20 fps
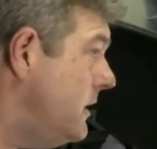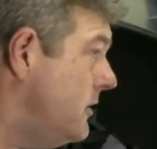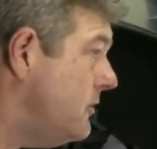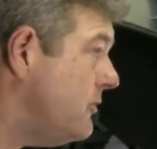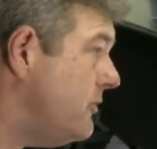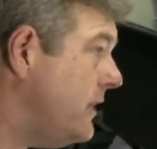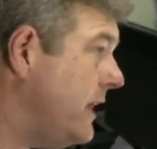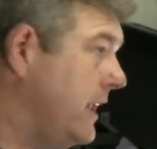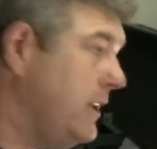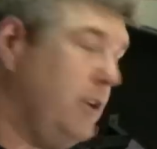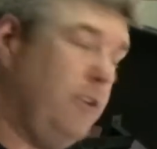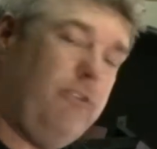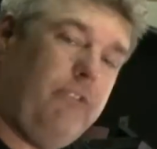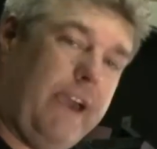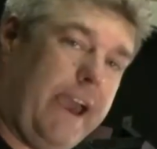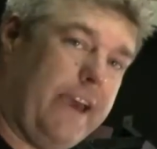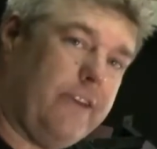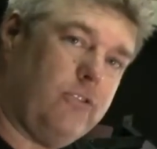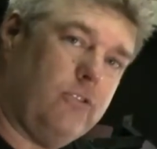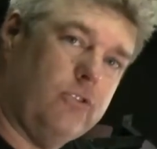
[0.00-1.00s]
So if you got new
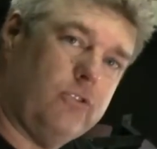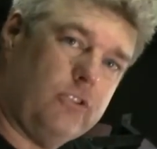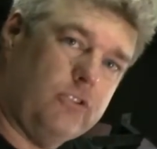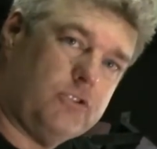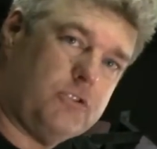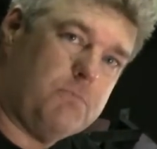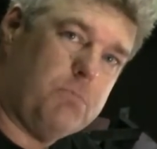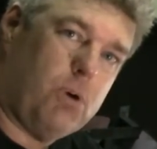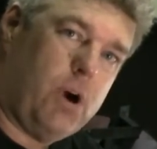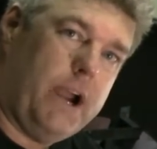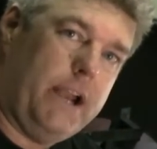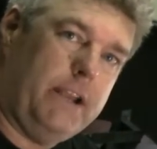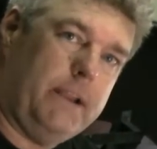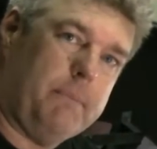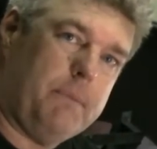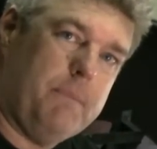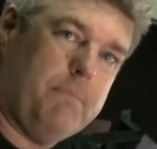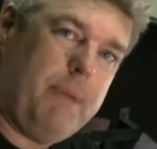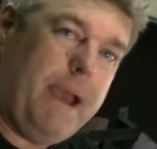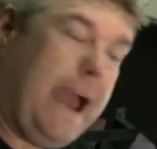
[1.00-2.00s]
fasteners, it'll just brighten
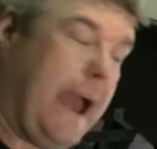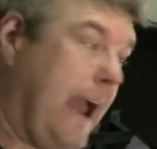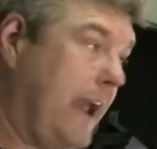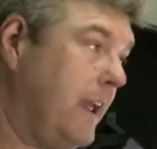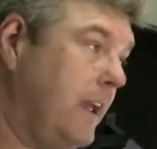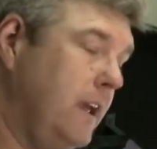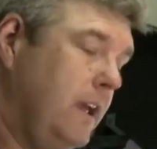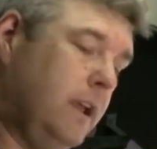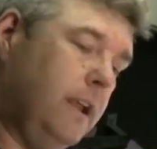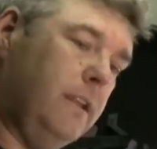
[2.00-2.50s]
up the back.